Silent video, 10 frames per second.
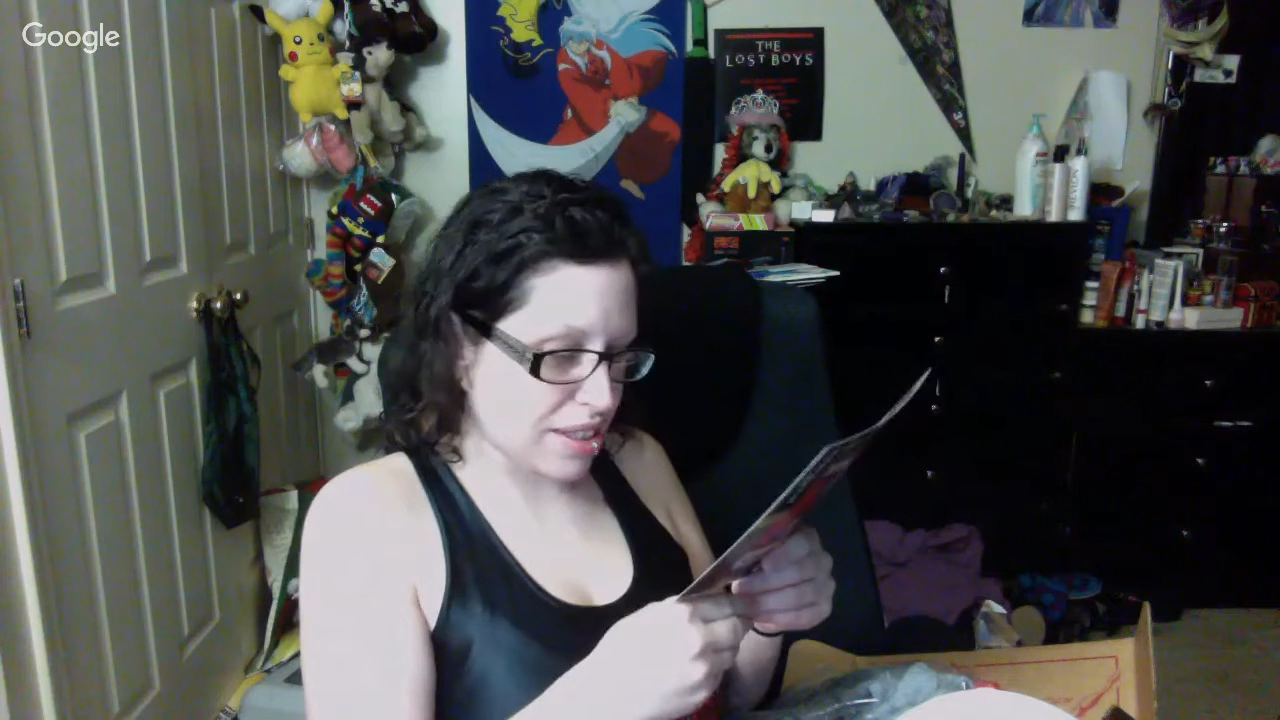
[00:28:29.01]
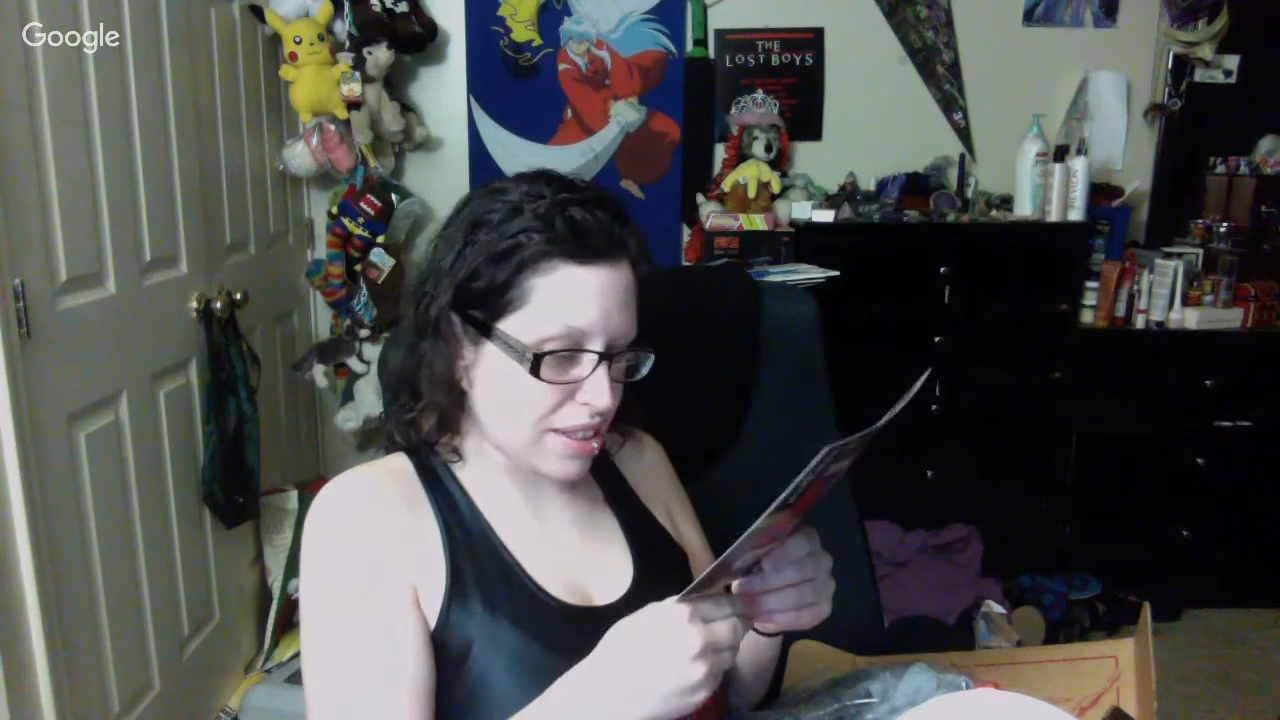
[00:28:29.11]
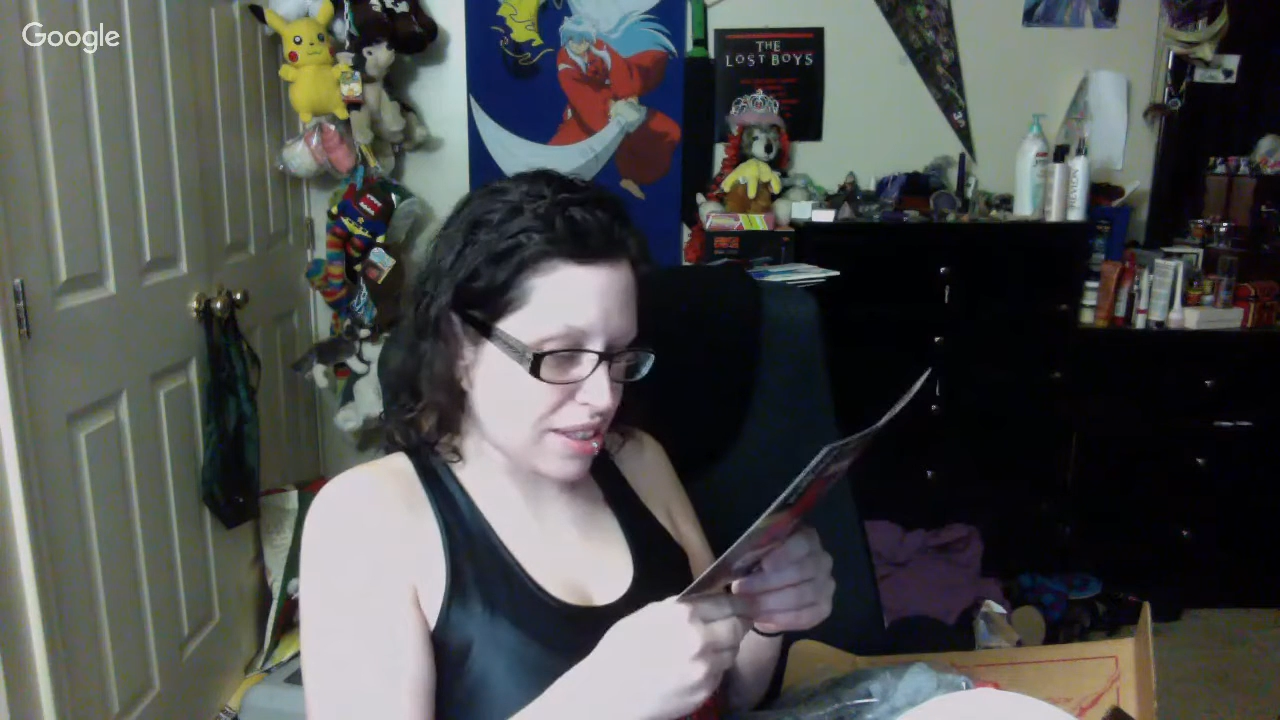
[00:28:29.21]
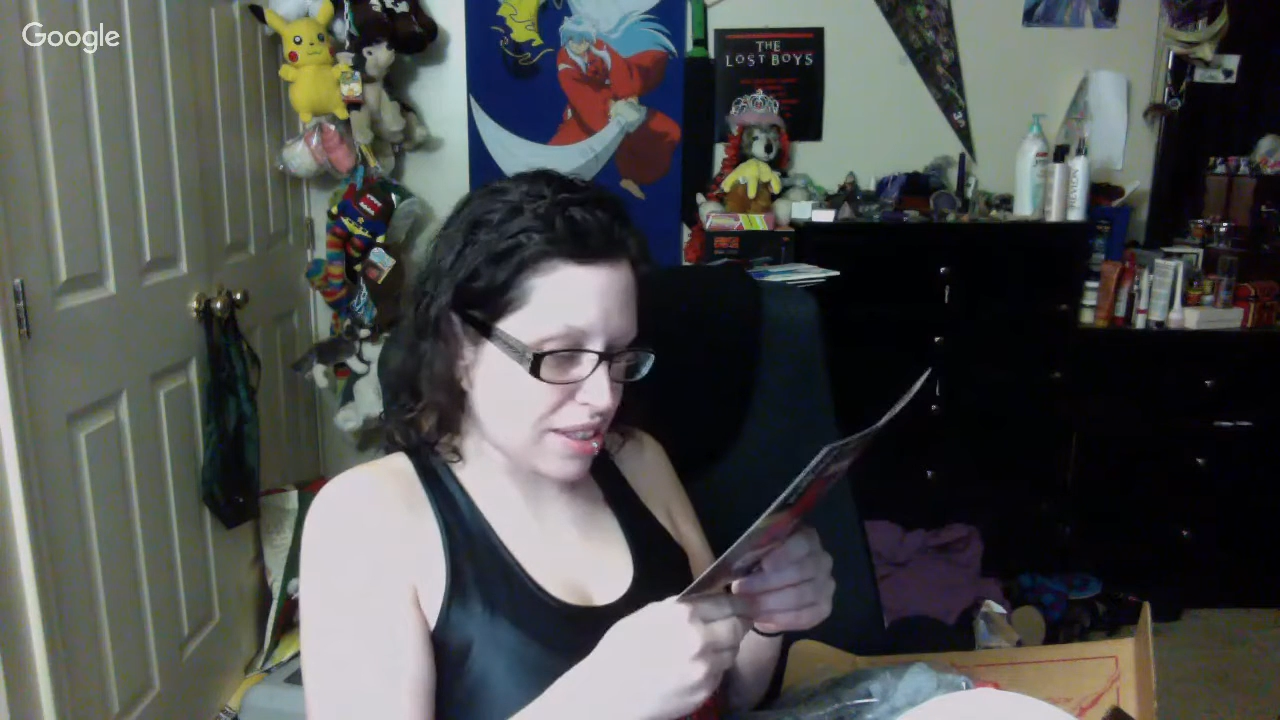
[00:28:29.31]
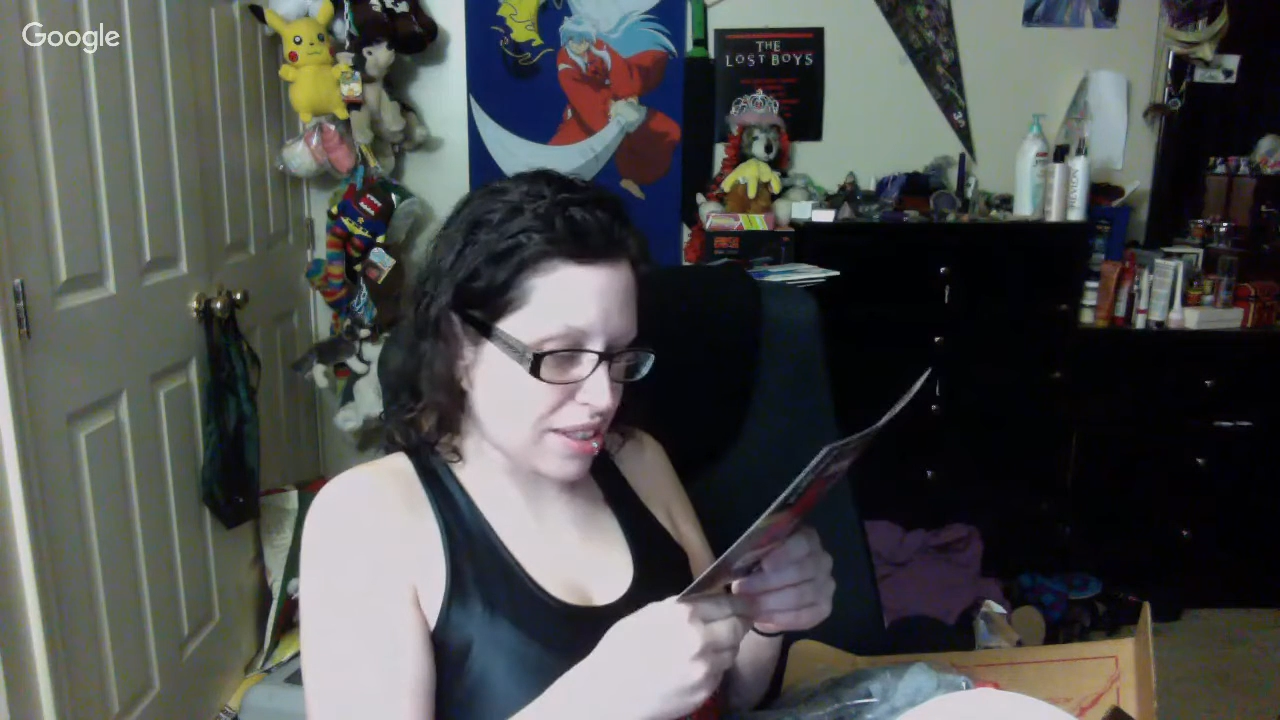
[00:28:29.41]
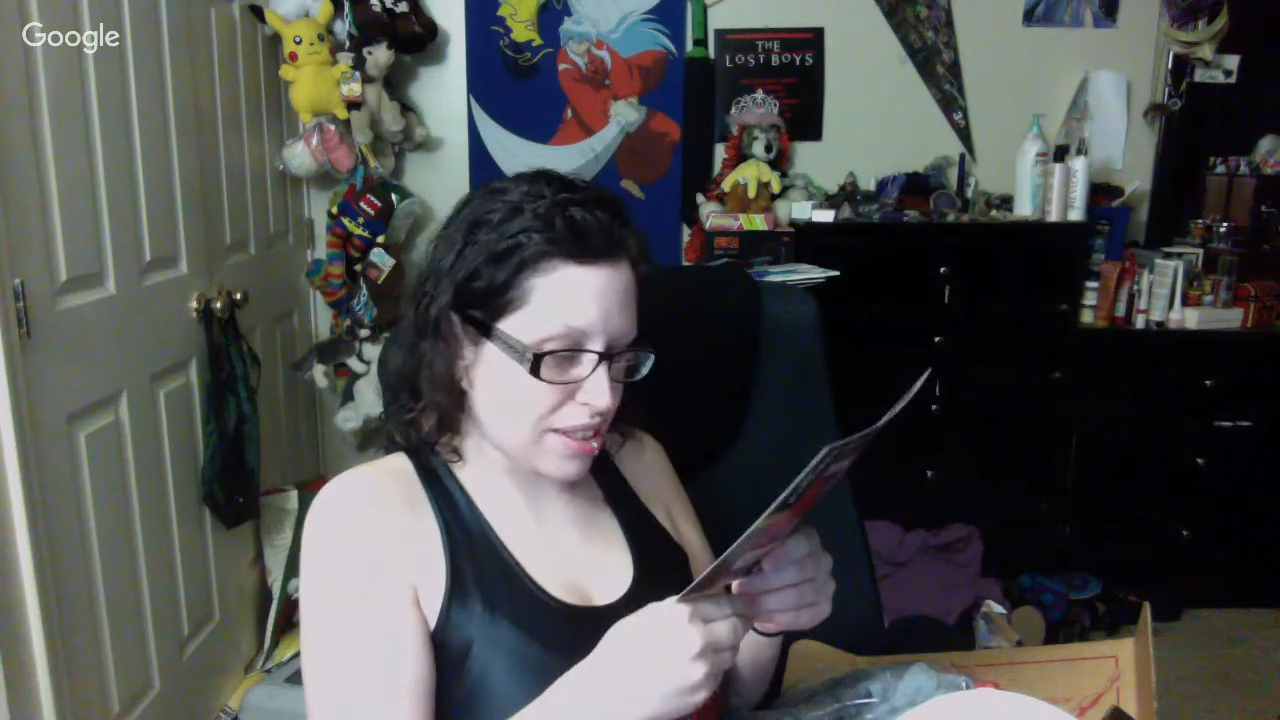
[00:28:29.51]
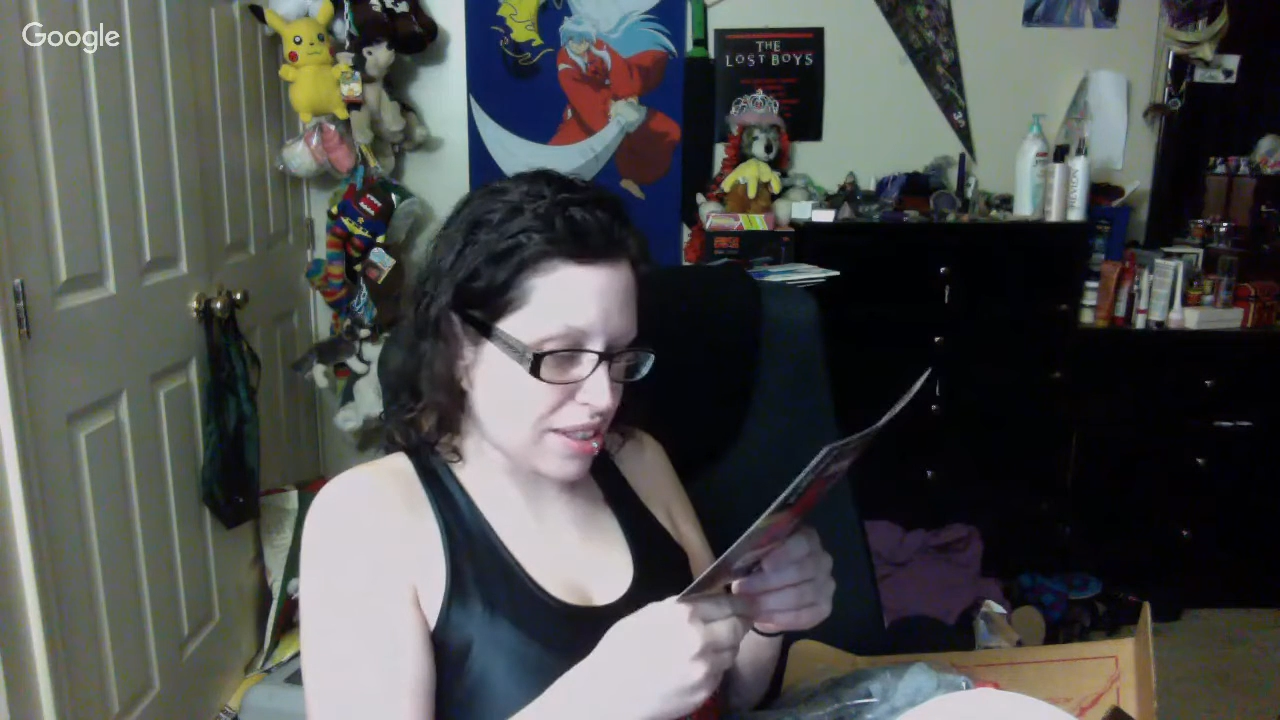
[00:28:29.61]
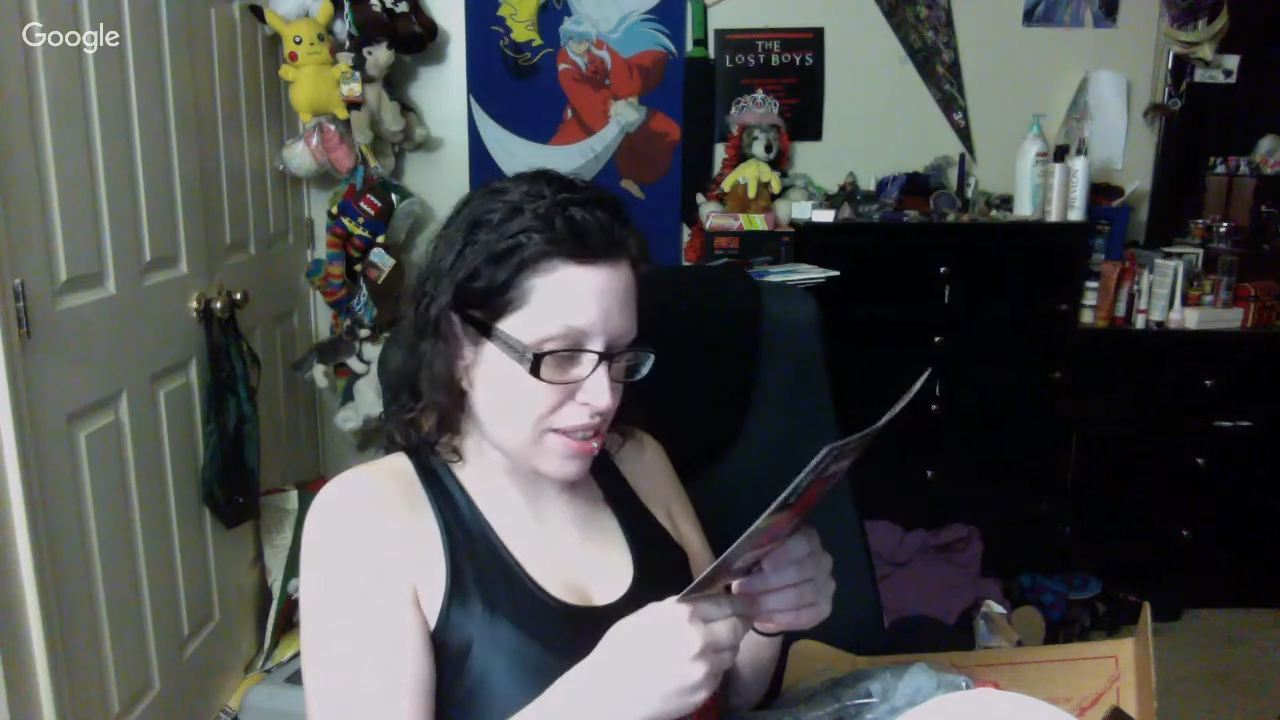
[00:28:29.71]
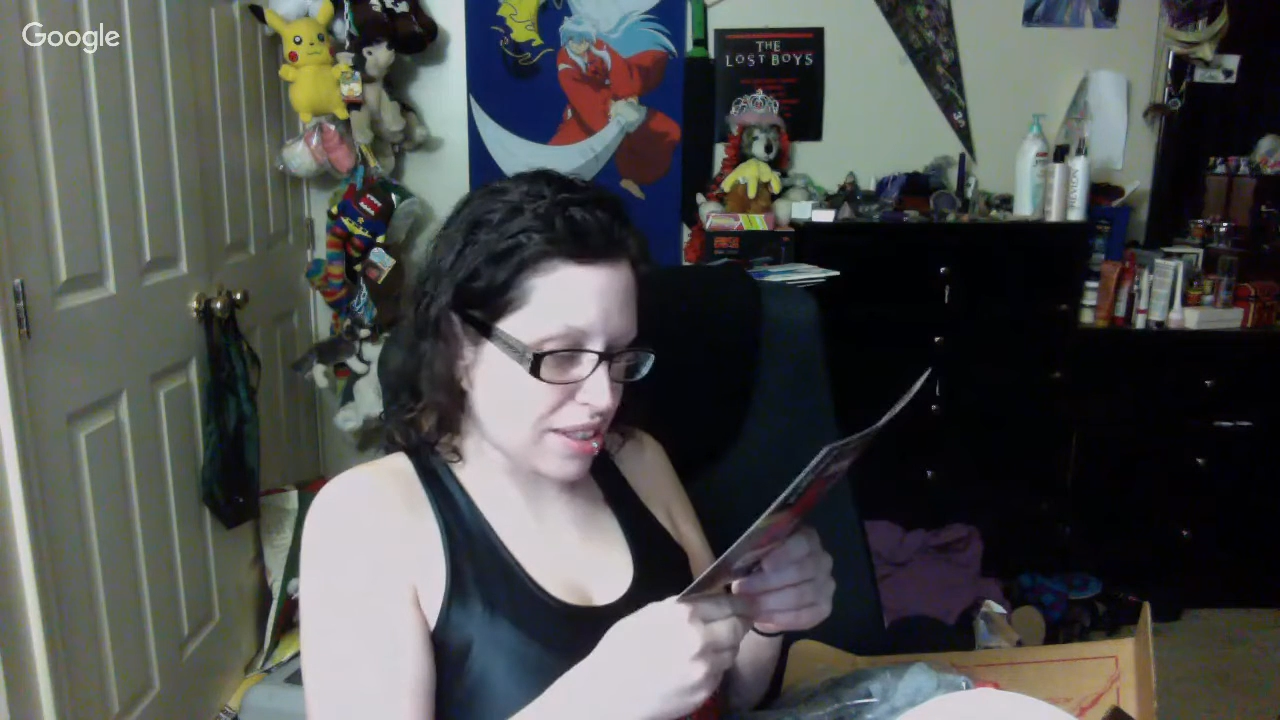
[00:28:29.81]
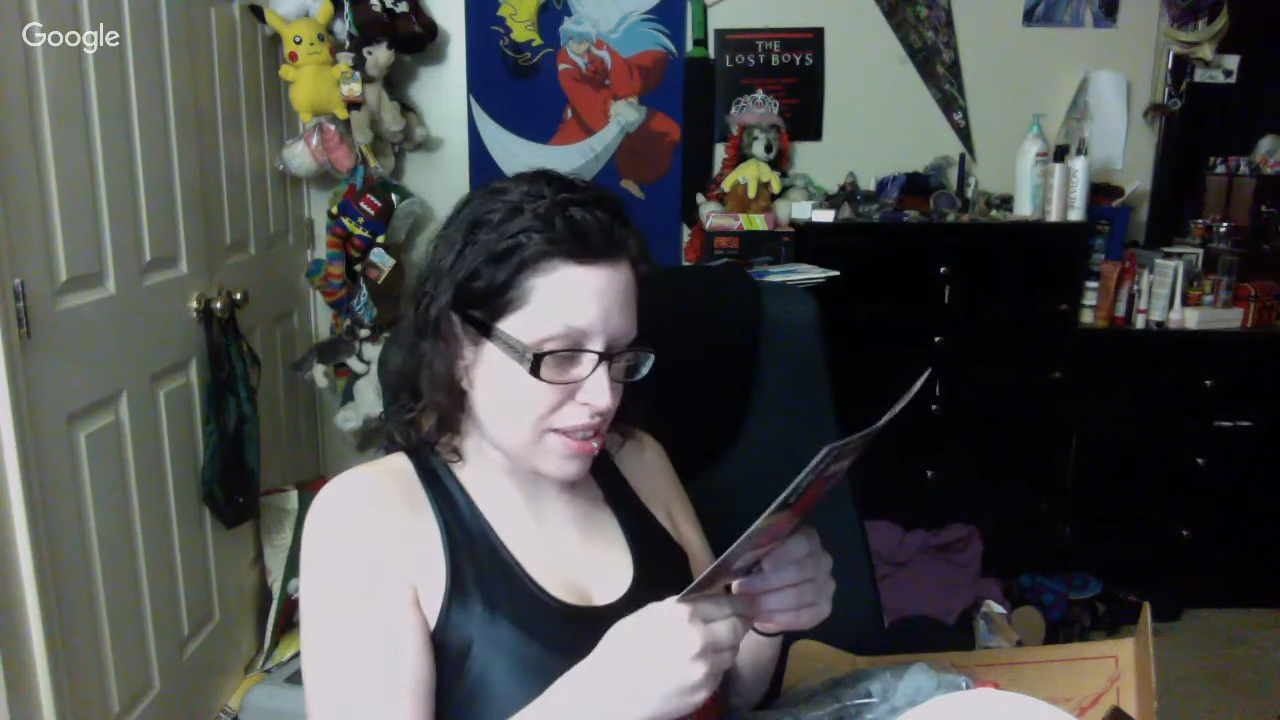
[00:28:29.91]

so we thank you for